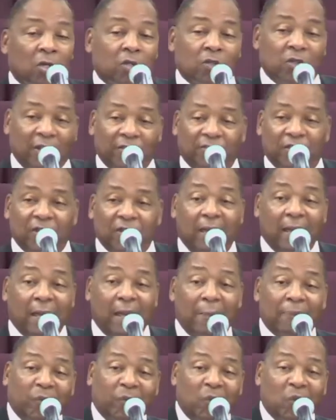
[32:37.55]
Listen here,
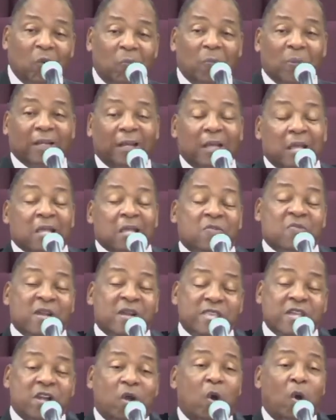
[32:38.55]
I'm through, but
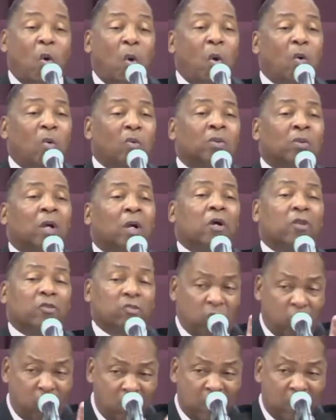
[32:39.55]
when you go on a
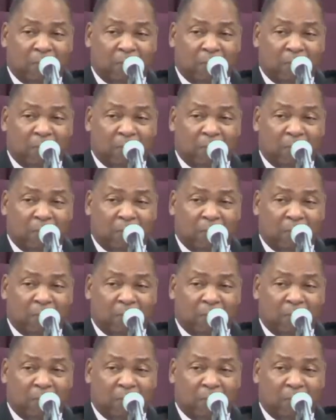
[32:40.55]
trip,